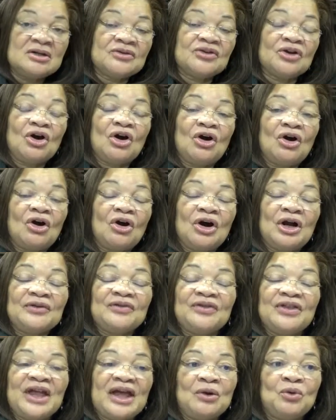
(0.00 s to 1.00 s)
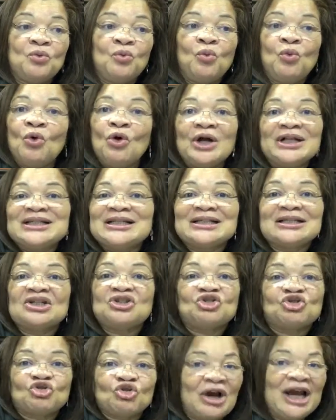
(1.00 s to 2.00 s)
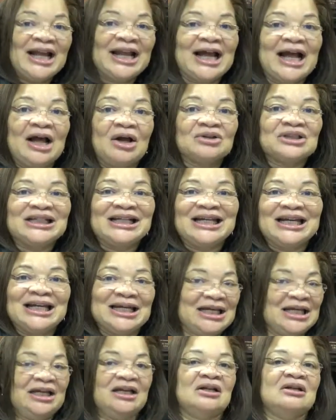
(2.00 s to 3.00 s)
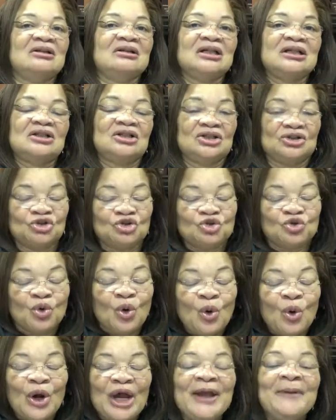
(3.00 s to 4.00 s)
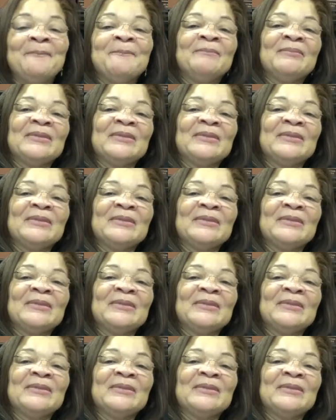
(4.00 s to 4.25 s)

the heart that wants to strike out and kill and destroy.